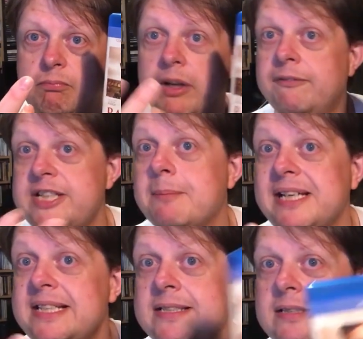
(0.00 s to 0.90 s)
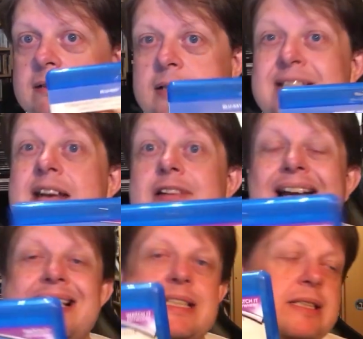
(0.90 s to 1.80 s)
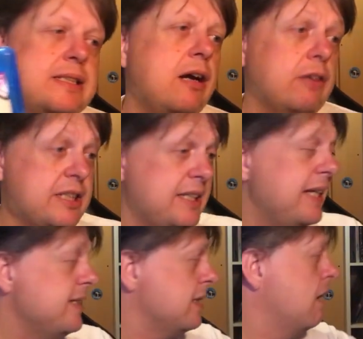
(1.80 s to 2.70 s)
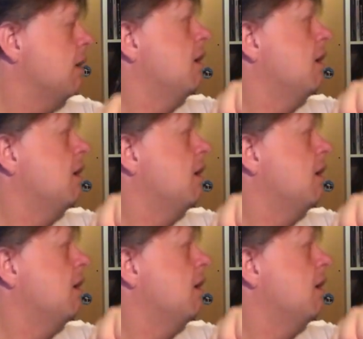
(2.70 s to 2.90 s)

one of the Japanese interrogators. I'm going to sneeze.